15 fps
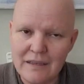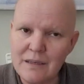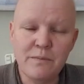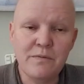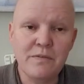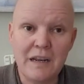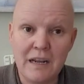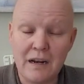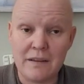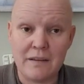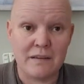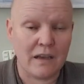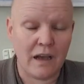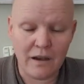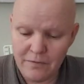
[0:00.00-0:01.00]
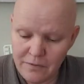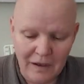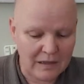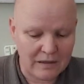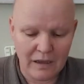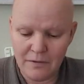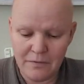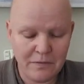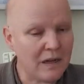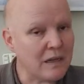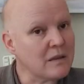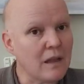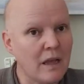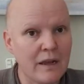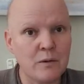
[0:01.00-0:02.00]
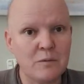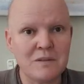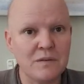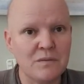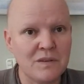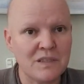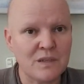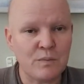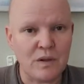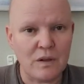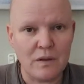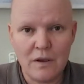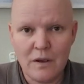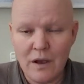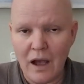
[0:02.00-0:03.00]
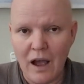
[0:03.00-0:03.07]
Yes, I'm feeling like this. I felt like I was invisible.